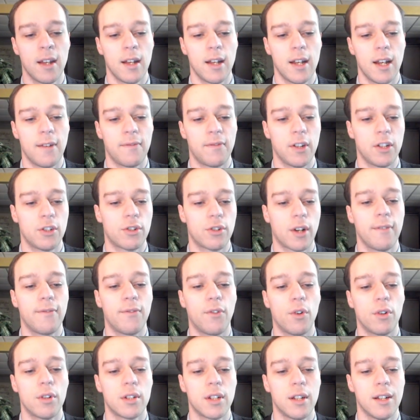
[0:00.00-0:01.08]
If they try
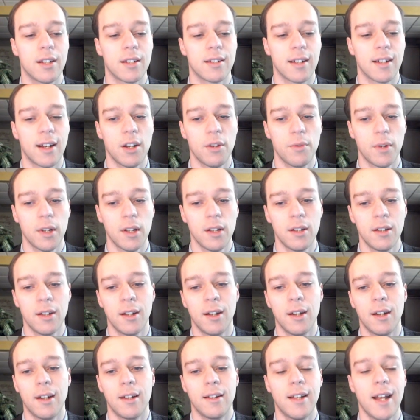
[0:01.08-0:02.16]
forcing this anyway,
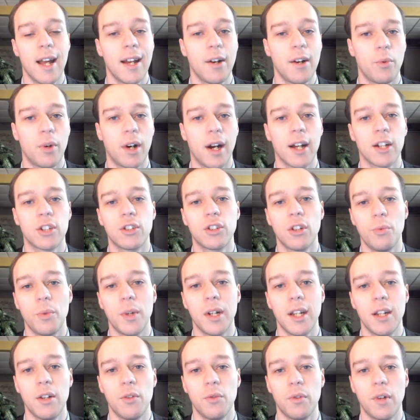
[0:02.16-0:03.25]
then we're actually
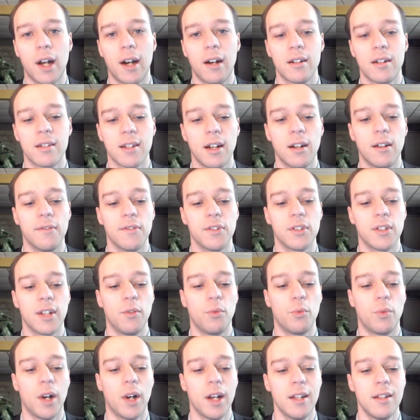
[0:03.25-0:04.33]
winning ourselves.
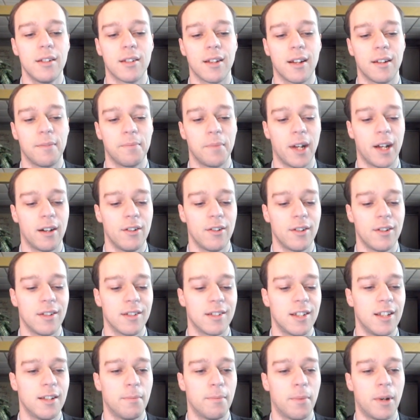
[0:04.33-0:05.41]
Then why is that better? You can
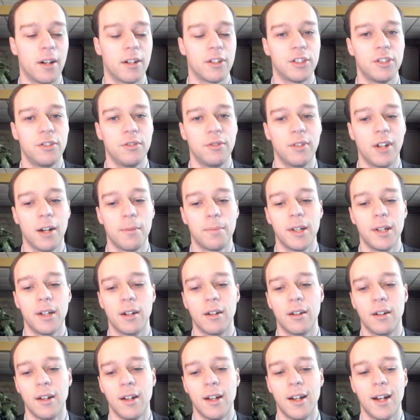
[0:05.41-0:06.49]
see the bar shoot up here.
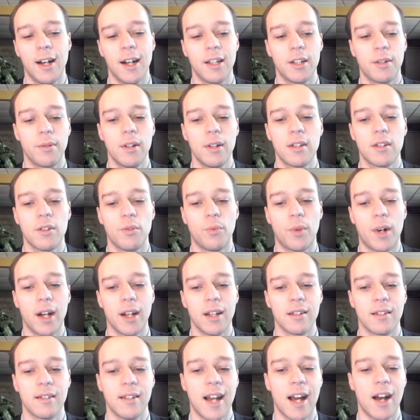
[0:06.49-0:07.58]
And the reason why
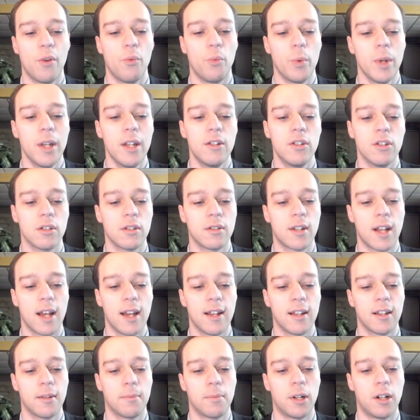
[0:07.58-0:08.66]
is now we just
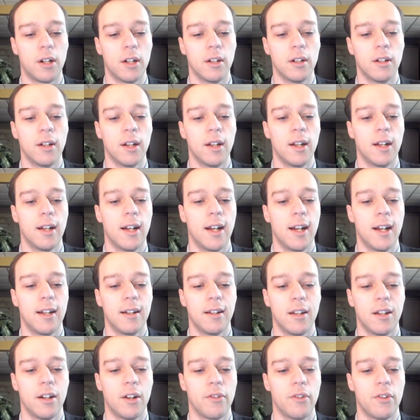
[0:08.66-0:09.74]
take the pawn and,
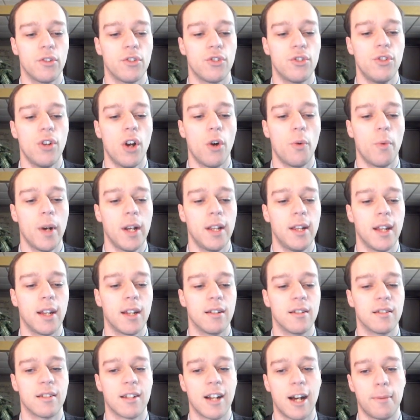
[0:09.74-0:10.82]
you know, there's no way they
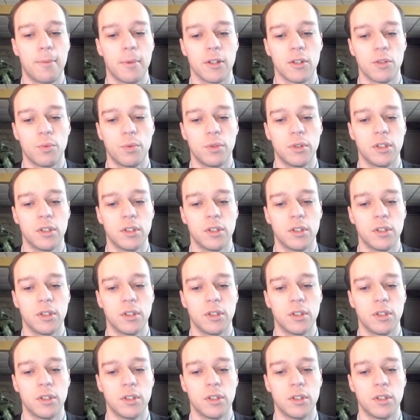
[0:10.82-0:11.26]
can stop us. We'll